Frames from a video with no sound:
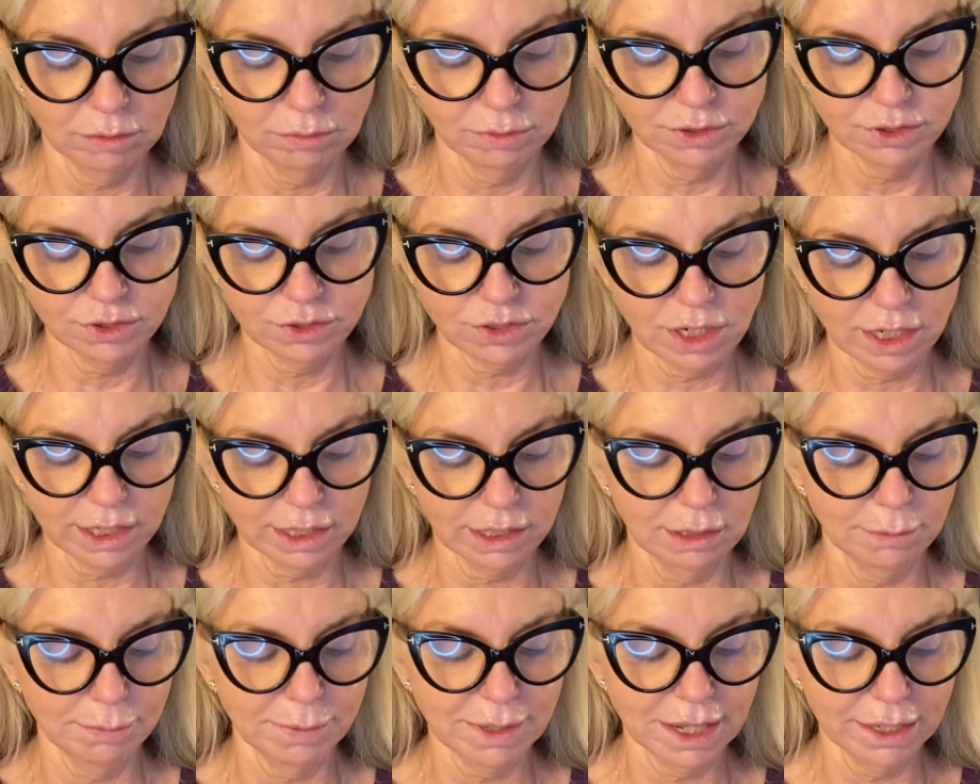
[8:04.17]
was
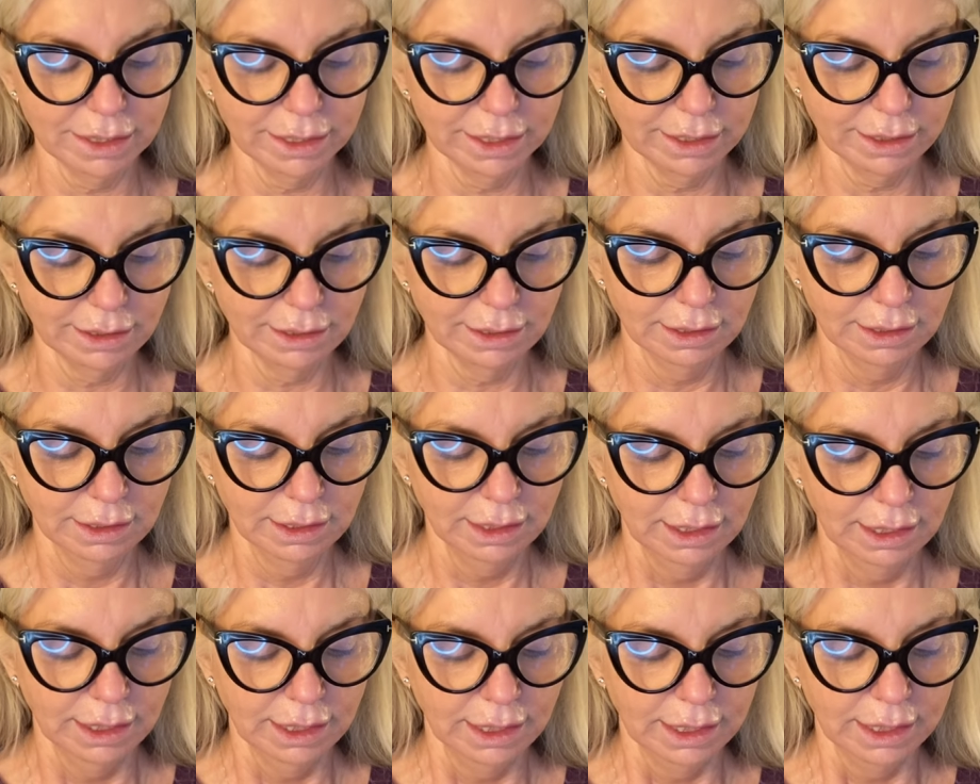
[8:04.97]
talking about it.
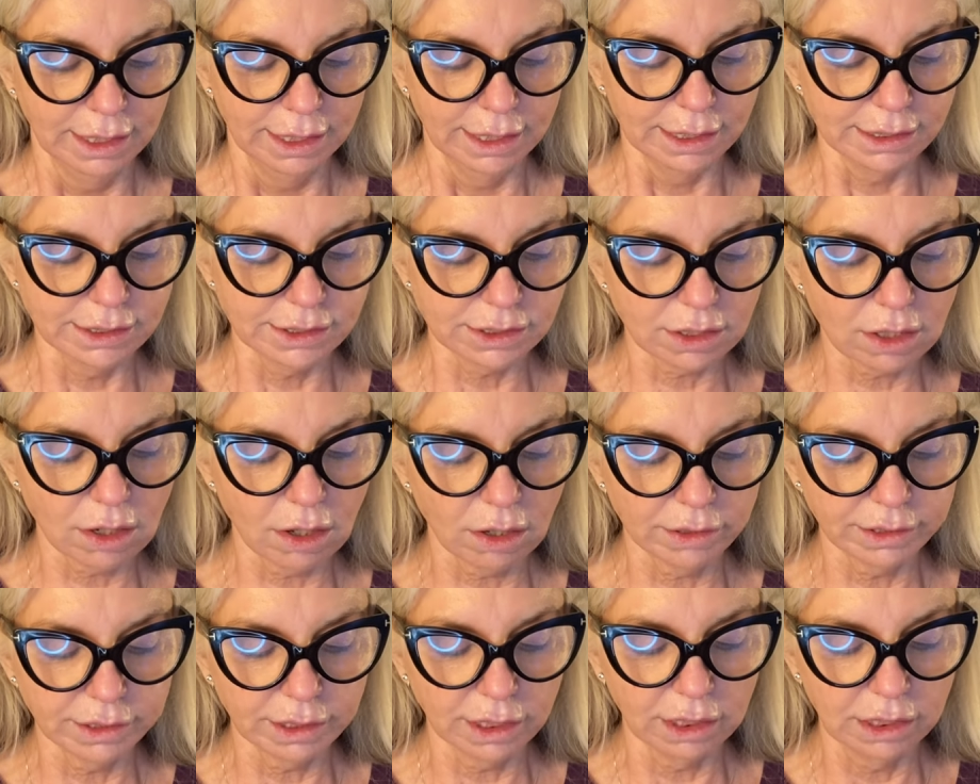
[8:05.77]
It's
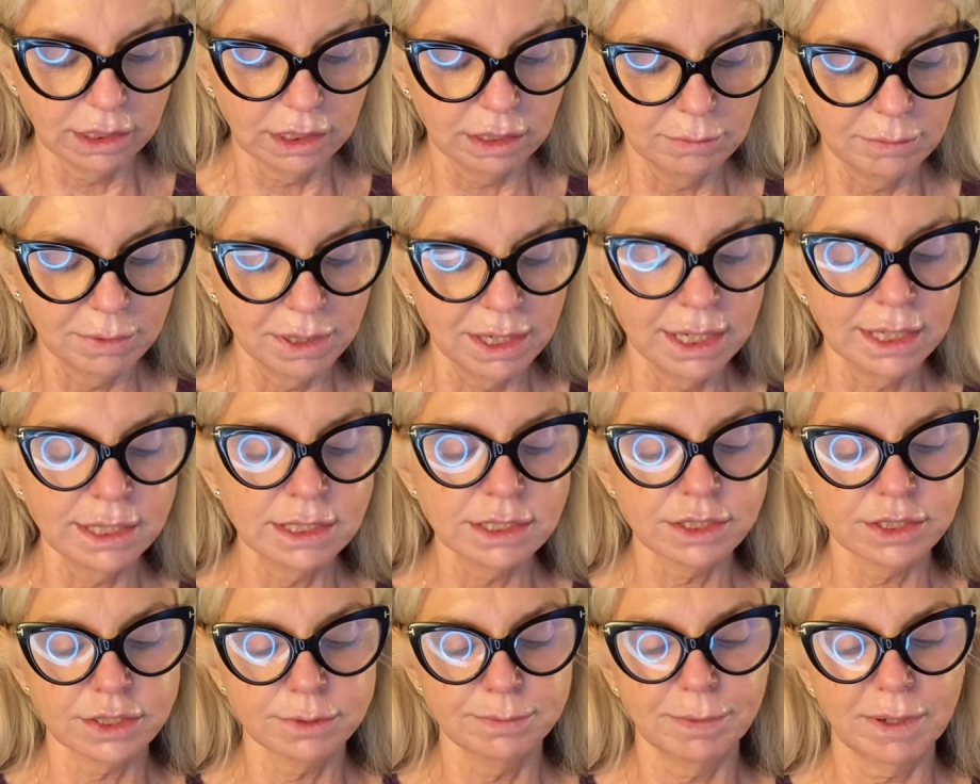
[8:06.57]
called
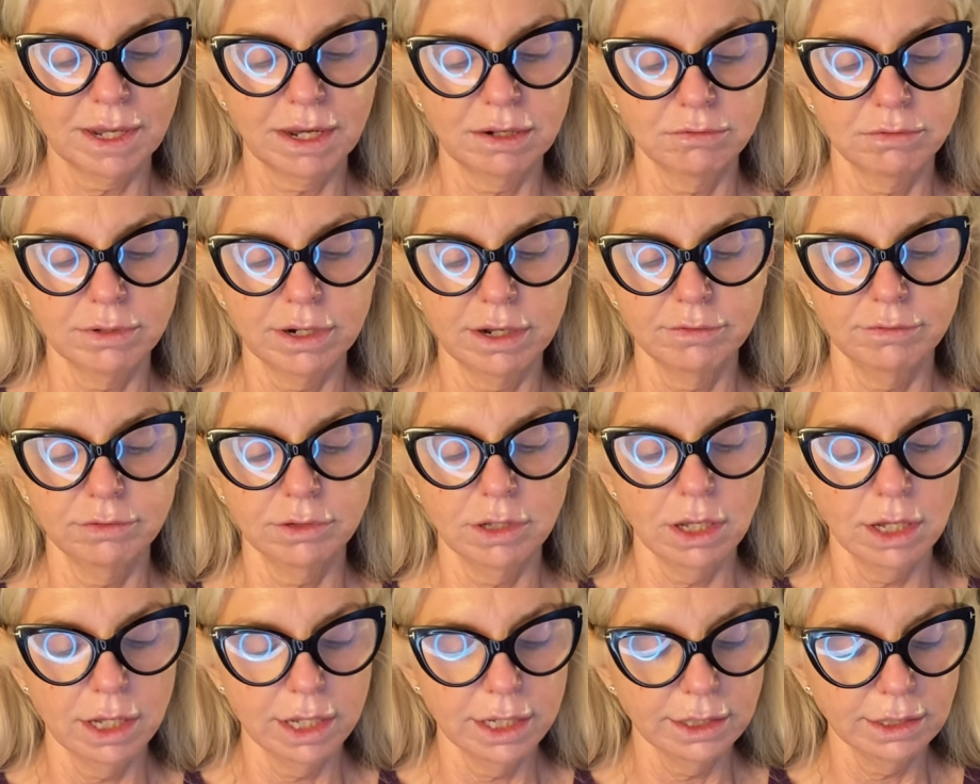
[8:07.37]
Illuminance by
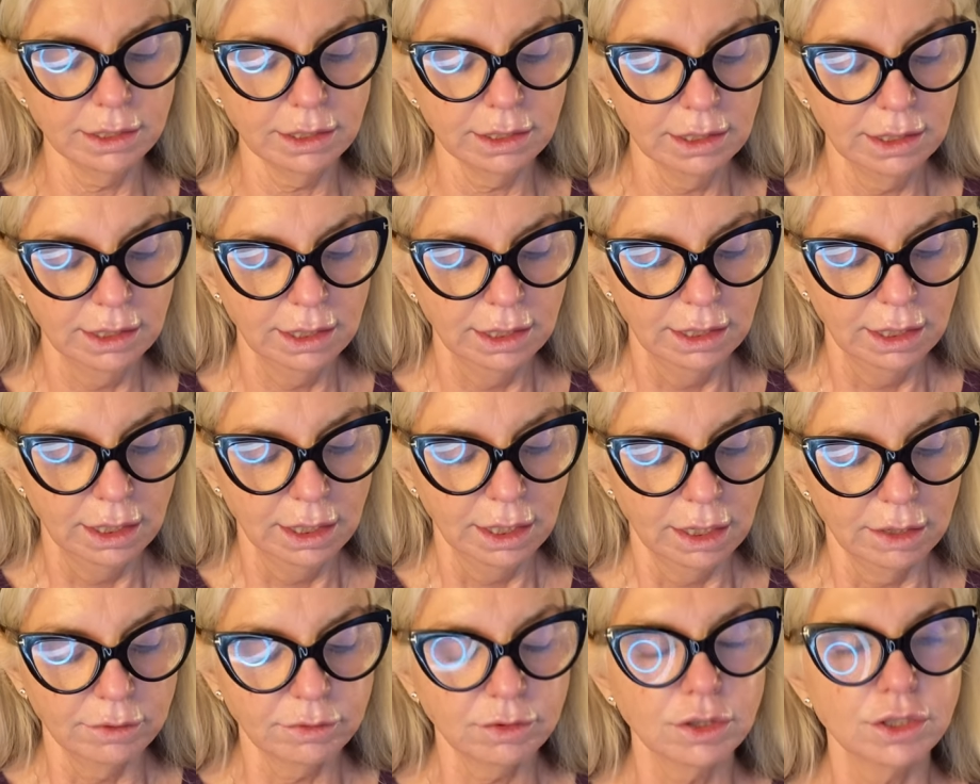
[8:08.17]
Revlon.
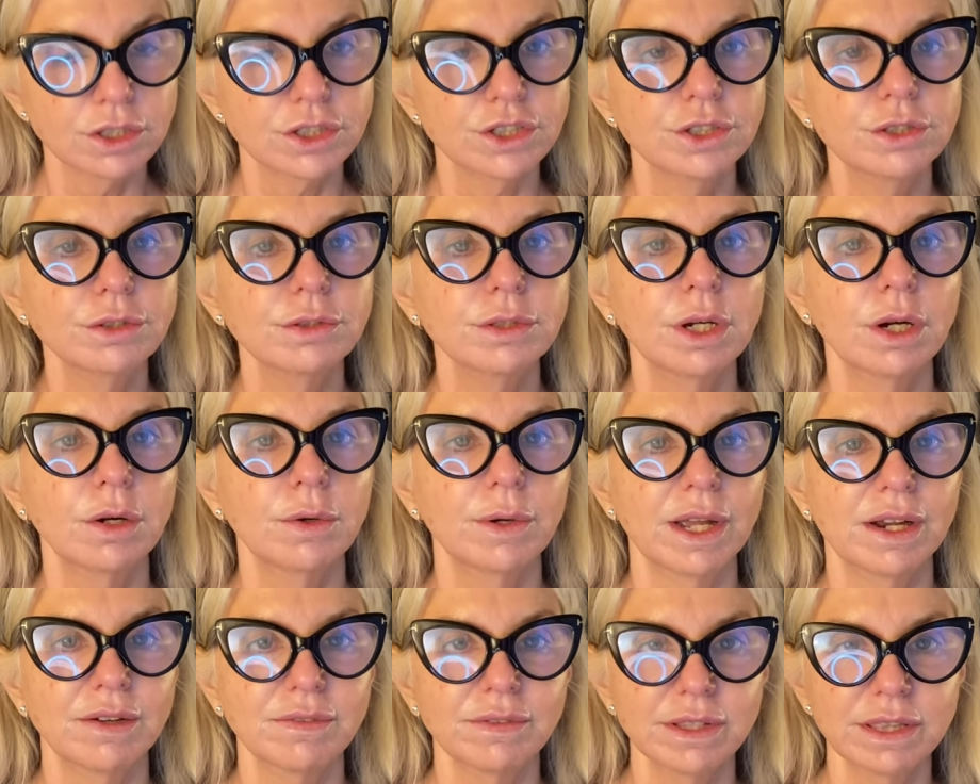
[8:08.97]
Of course, you know
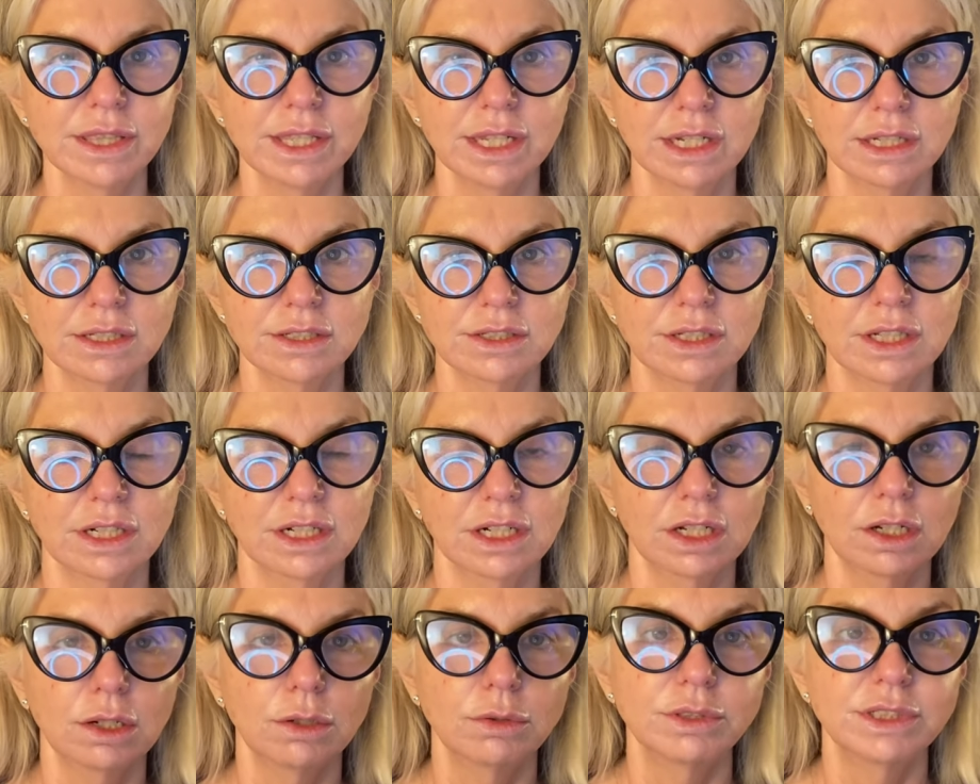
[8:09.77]
everything is gonna
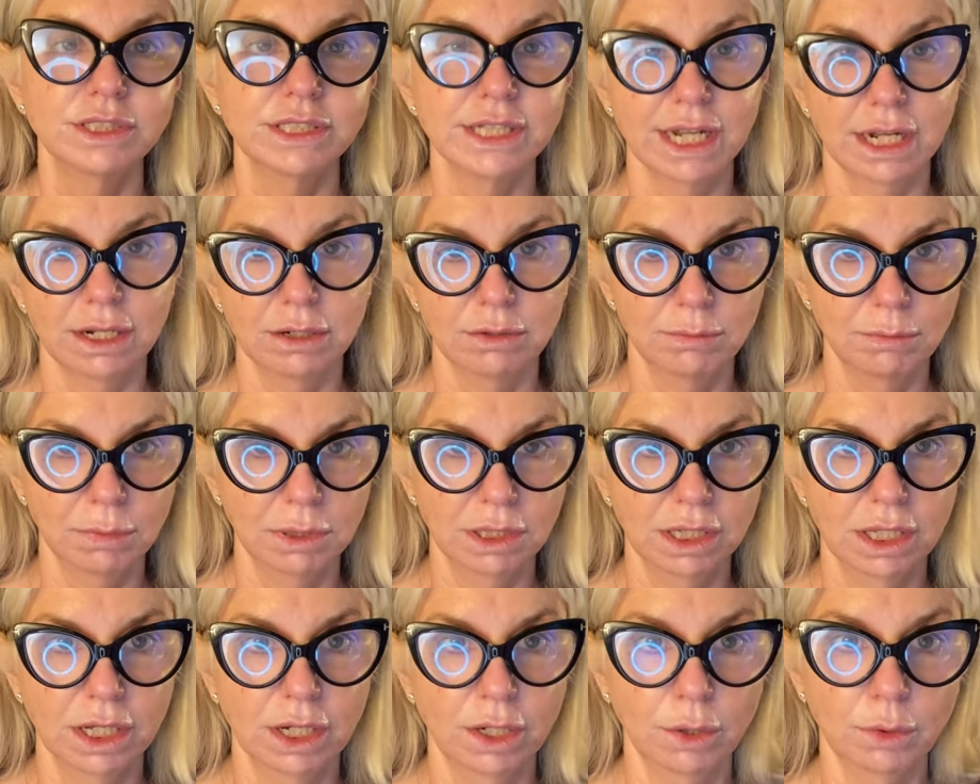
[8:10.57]
go down
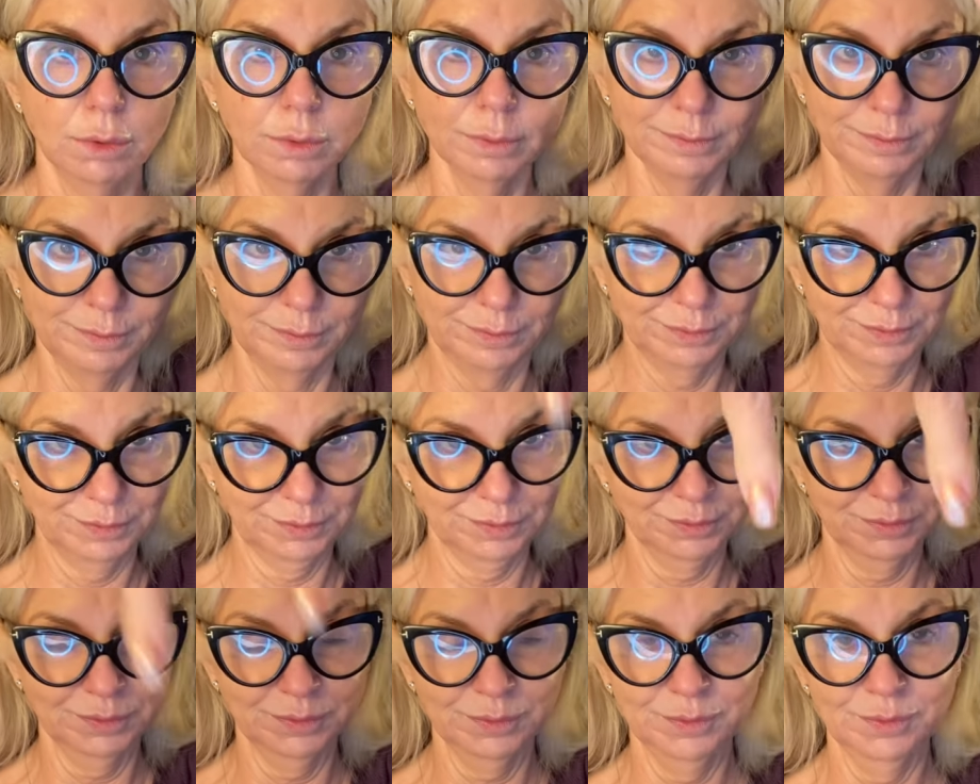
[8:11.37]
below
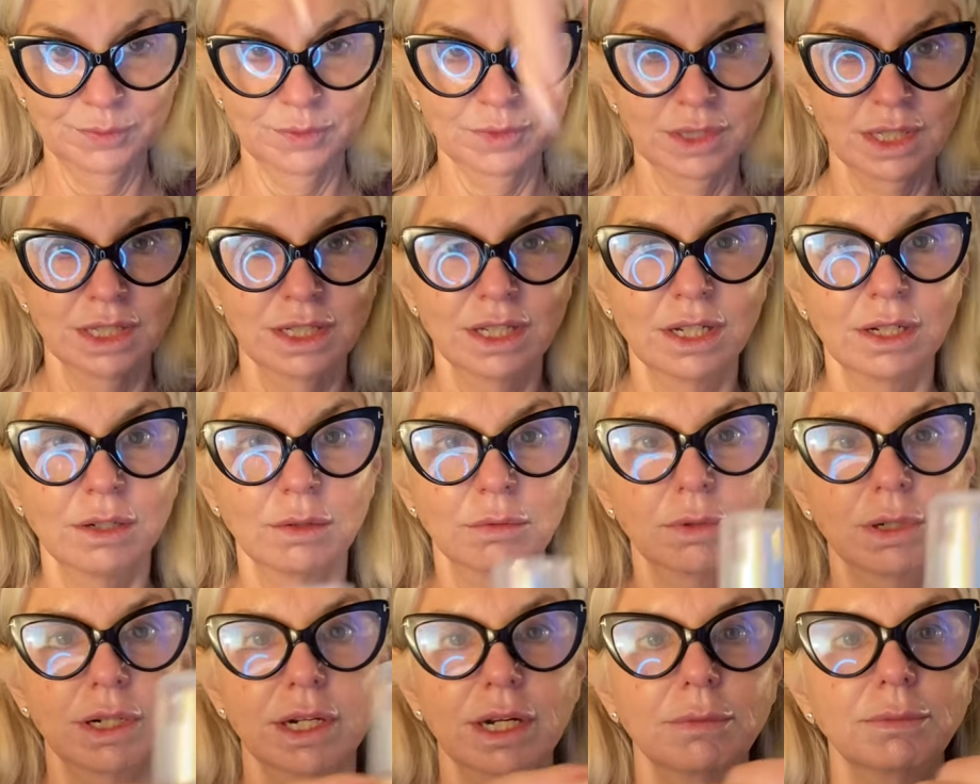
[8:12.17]

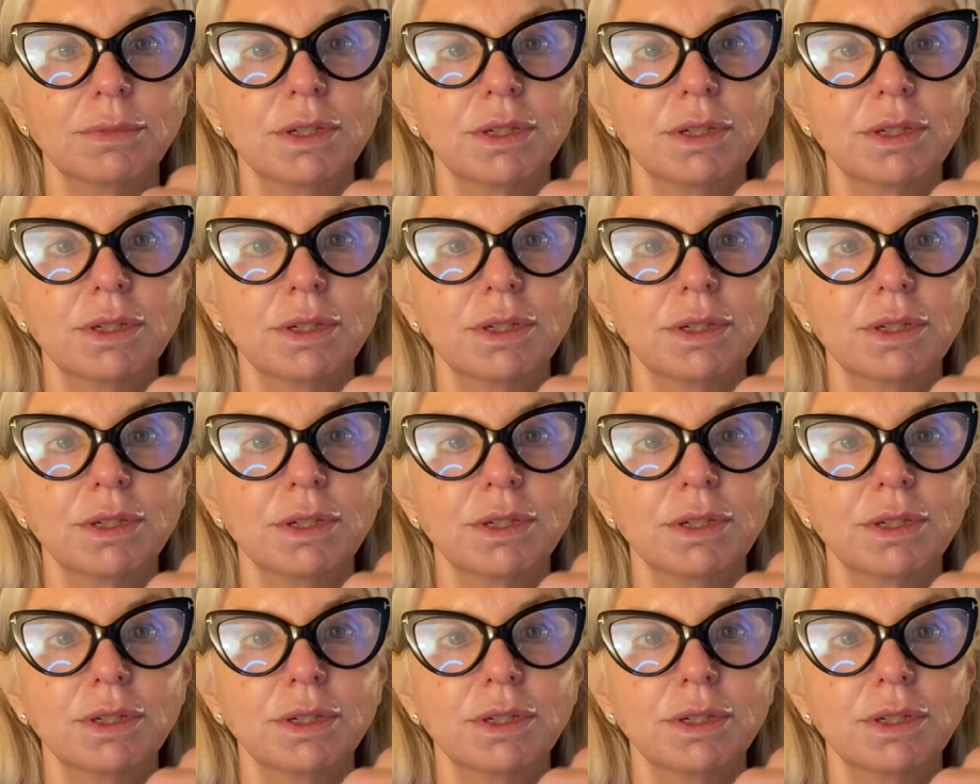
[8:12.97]
what I'm